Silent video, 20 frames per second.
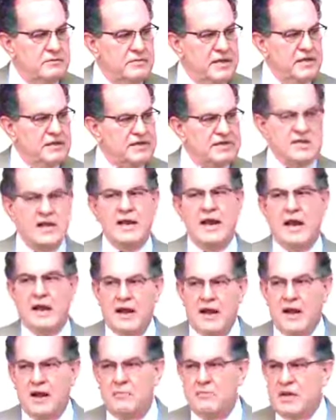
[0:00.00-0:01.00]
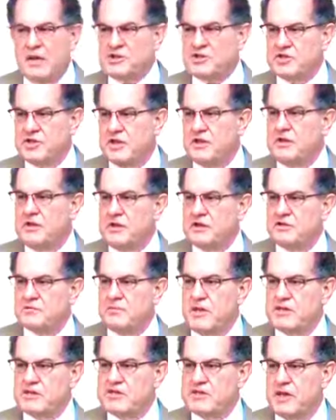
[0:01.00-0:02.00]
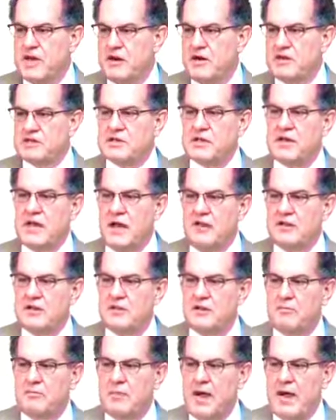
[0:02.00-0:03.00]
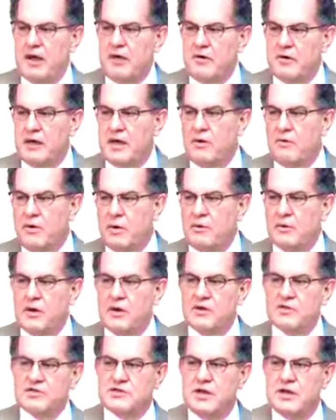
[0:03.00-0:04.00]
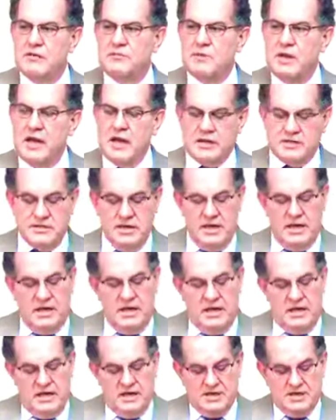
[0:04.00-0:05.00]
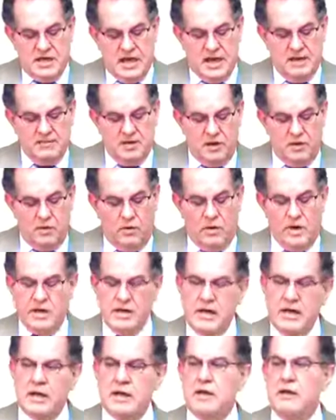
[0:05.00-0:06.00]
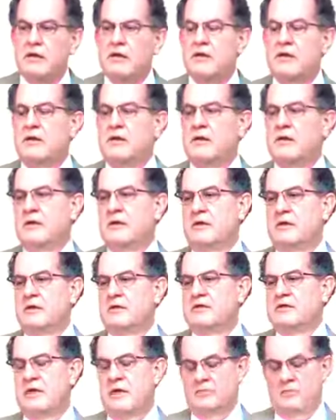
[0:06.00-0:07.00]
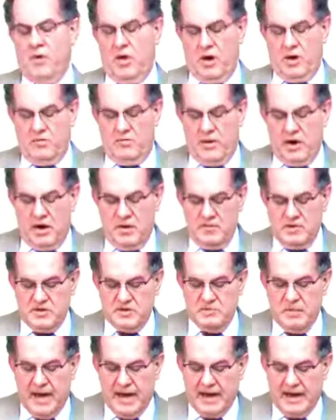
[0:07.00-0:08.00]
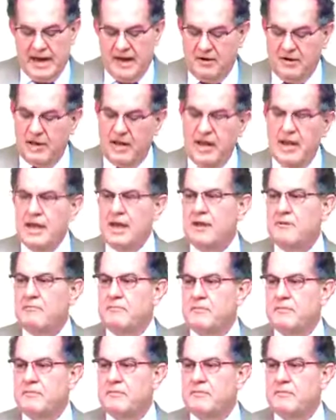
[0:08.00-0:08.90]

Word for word: being sent out on a mission as missionaries, and now that they're back, okay, where are we going to send them next? In time, the Lord did send Paul and Barnabas back out again.